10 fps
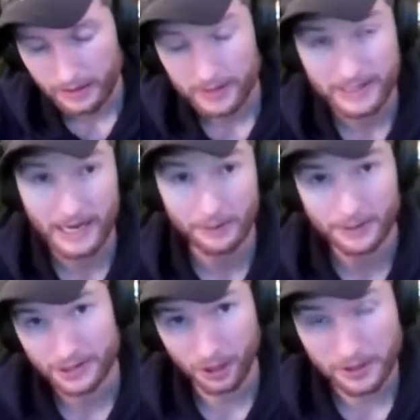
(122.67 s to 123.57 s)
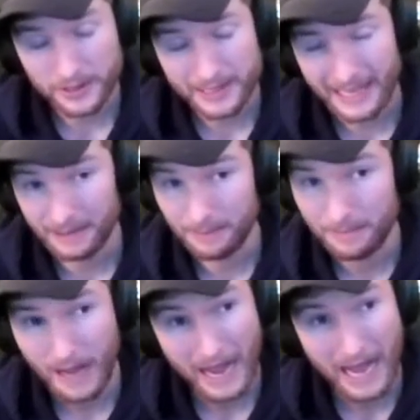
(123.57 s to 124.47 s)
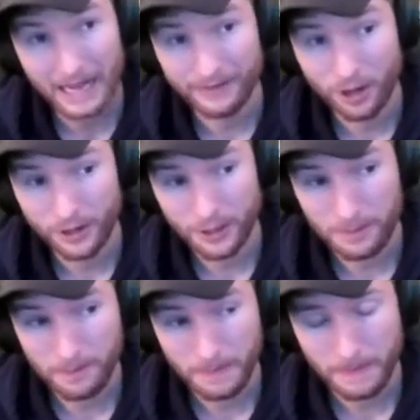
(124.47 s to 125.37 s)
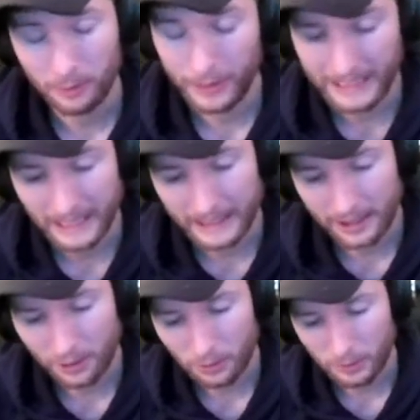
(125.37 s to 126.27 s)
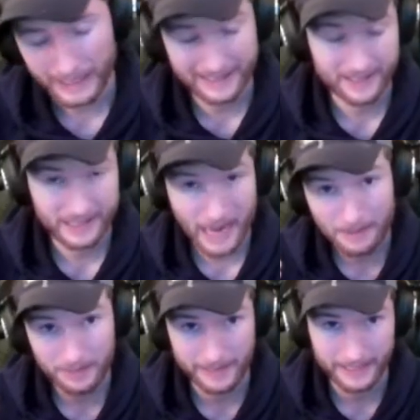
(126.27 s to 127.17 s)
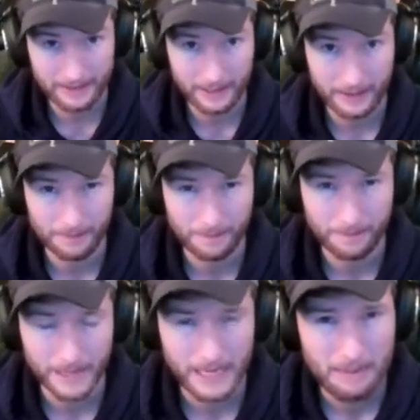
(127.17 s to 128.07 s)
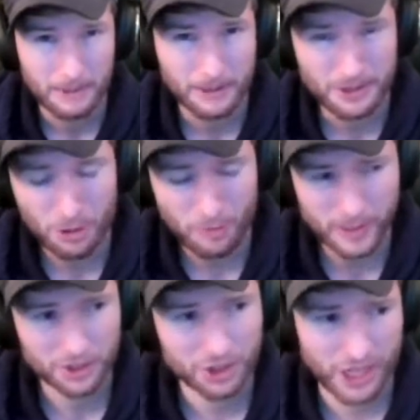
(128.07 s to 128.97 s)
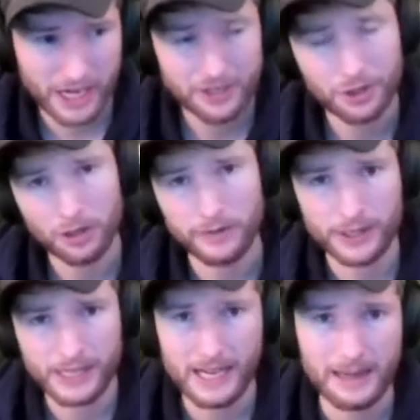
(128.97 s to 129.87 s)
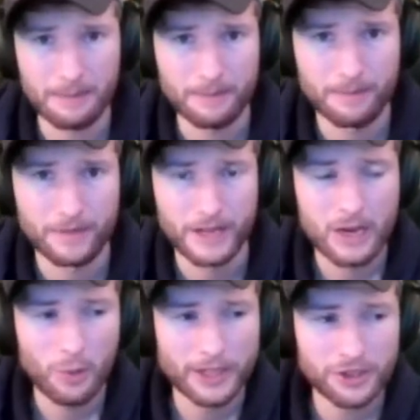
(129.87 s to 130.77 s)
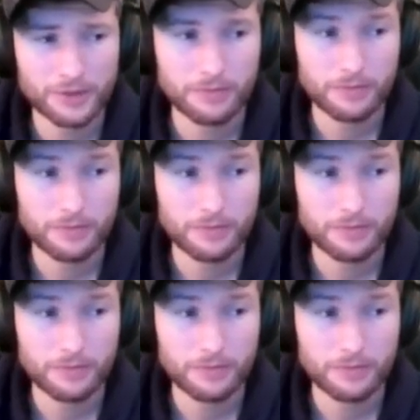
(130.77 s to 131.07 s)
the sound starts at a high volume, and when I let go, it stops immediately. But there's no real change over time, which